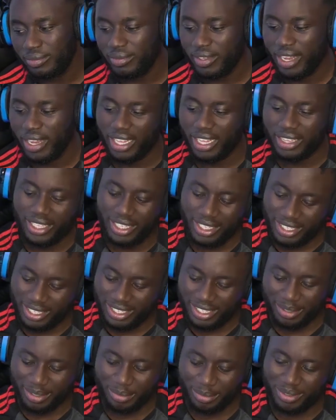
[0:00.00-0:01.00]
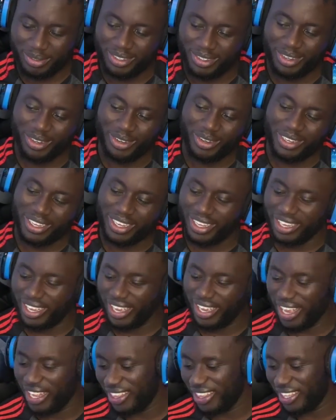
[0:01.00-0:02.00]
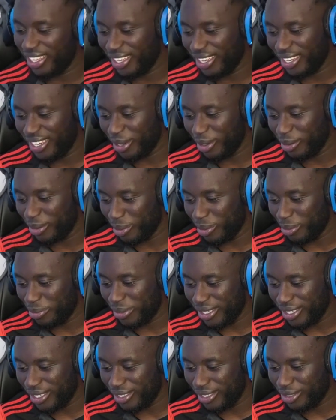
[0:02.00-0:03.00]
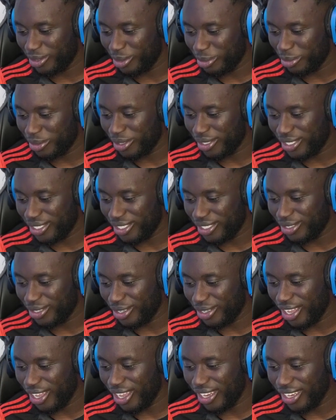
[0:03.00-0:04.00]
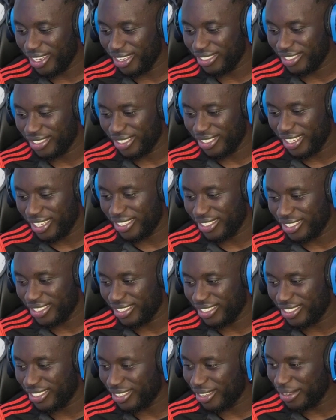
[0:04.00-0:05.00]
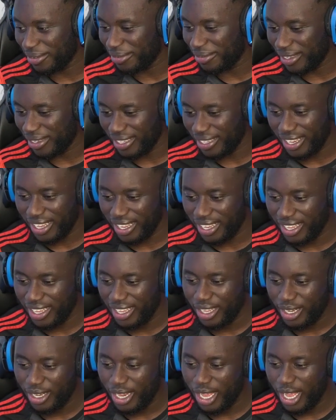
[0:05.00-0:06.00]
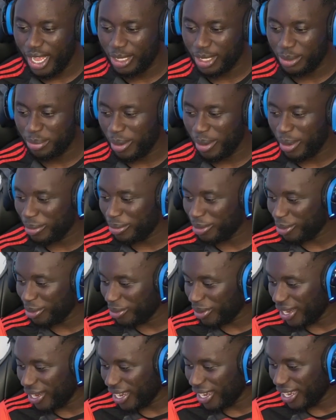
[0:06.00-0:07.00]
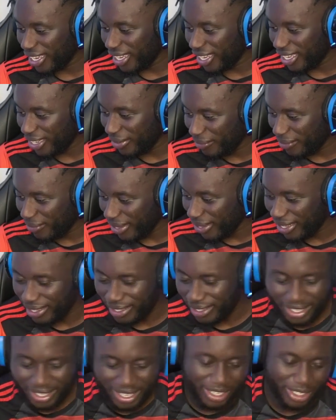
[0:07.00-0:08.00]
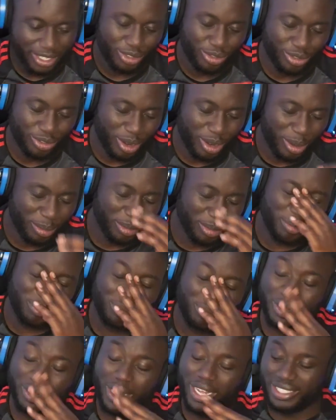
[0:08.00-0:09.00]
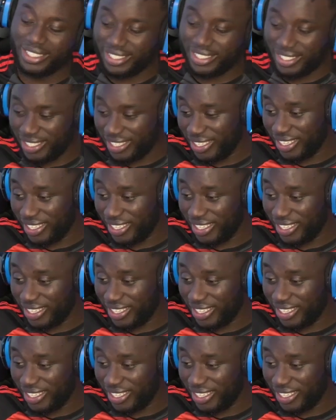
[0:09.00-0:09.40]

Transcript: I think they were playing too much into the audience hands and stuff like that. That's probably why it failed and it dropped. But